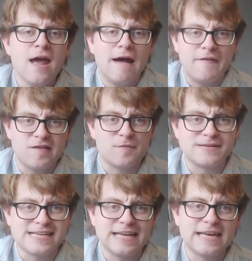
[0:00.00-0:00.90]
And this is
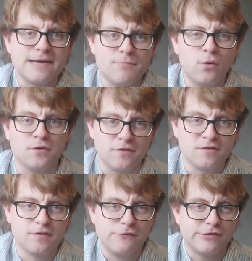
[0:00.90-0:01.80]
particularly
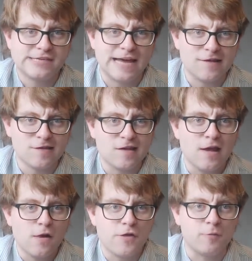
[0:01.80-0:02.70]
important for a text
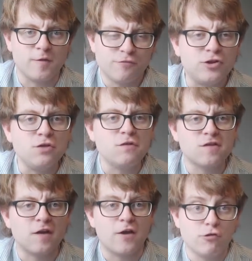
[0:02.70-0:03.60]
that was
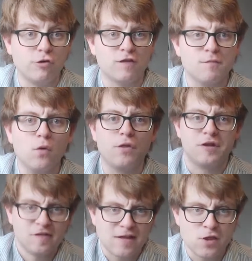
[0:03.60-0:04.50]
produced across more than
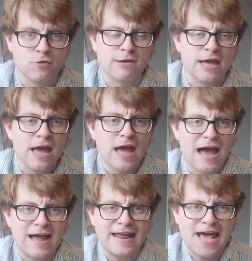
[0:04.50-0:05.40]
a century
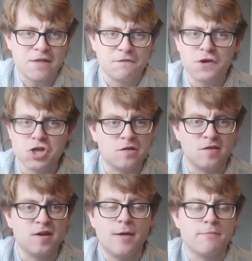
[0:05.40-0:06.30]
and has versions
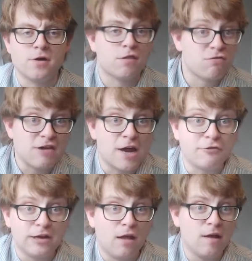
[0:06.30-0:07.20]
that number
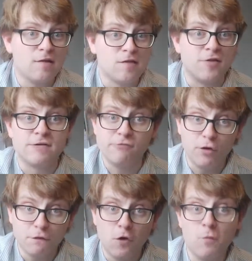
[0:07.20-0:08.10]
300 lines and are in
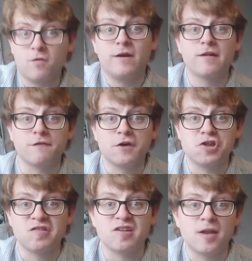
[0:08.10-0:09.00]
roll form, as well as
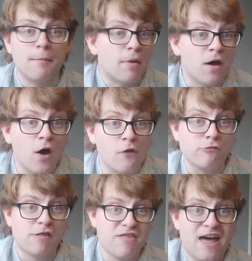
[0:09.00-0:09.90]
versions that number over
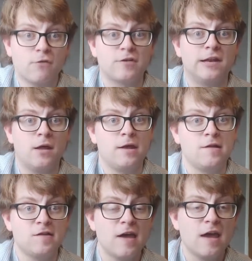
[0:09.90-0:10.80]
1,000
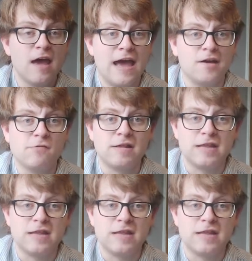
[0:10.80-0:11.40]
lines and are in